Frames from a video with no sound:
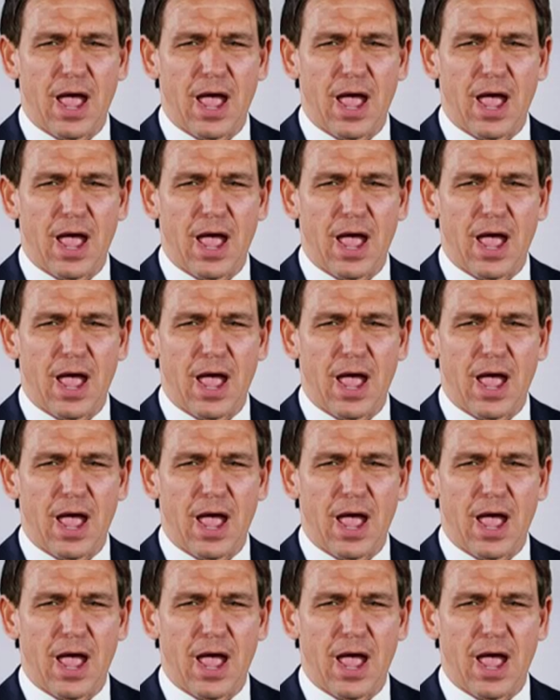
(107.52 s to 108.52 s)

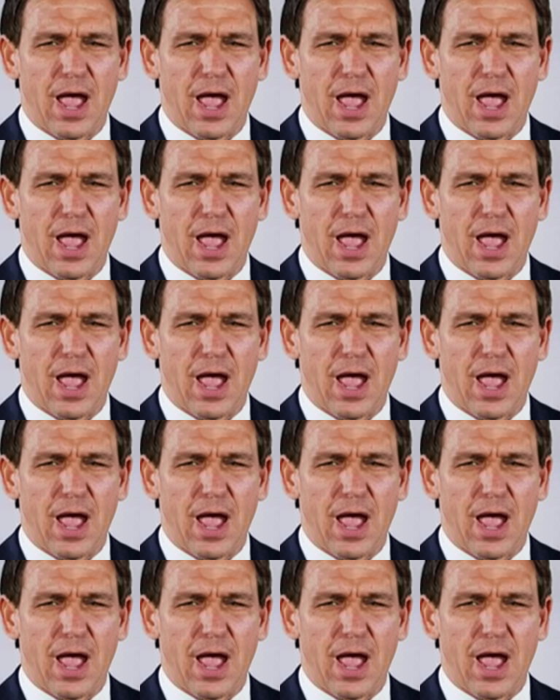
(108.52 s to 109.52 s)

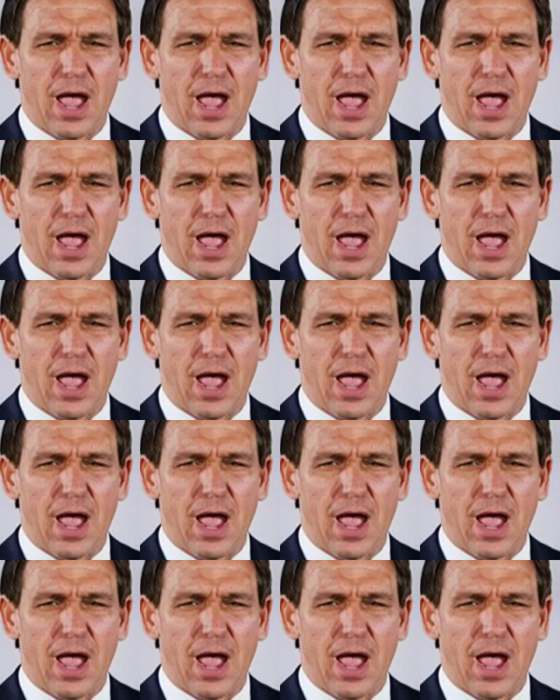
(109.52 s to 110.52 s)

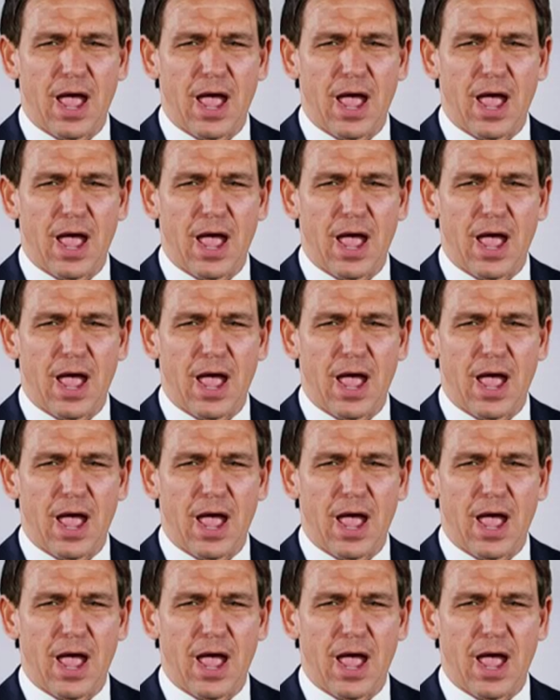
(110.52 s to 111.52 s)

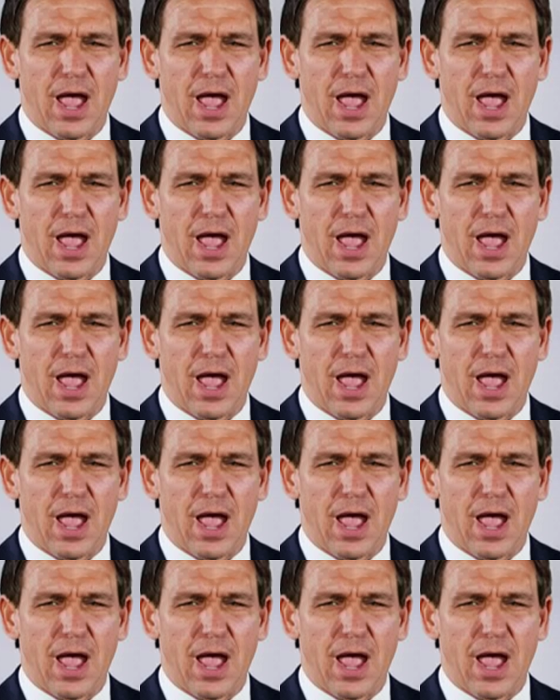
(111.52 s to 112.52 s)

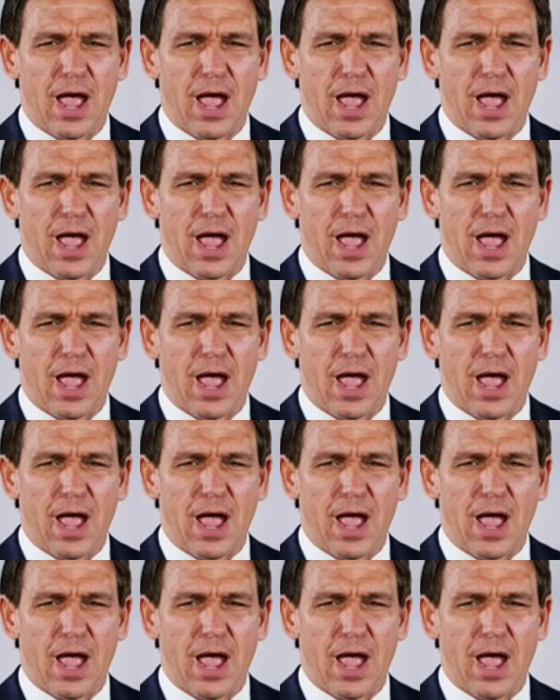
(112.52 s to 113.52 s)

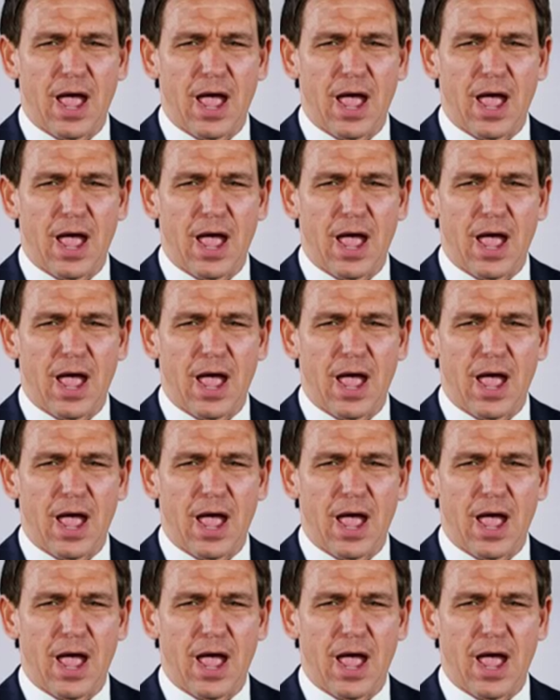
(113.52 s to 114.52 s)

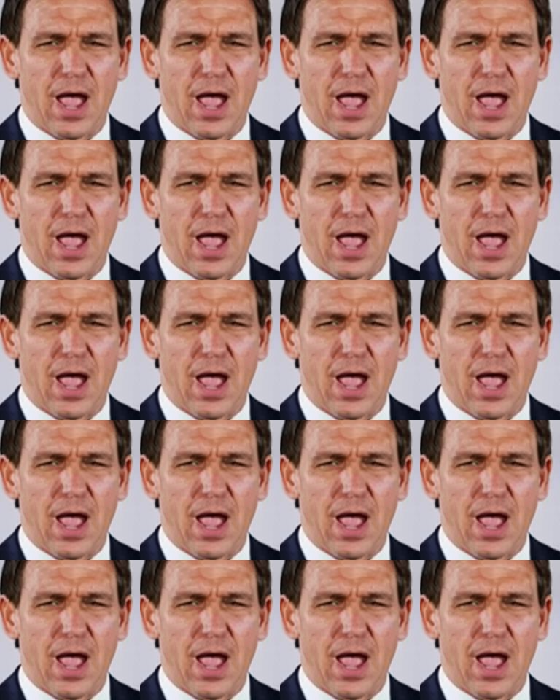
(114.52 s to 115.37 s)
The face doesn't move, so there is nothing to read.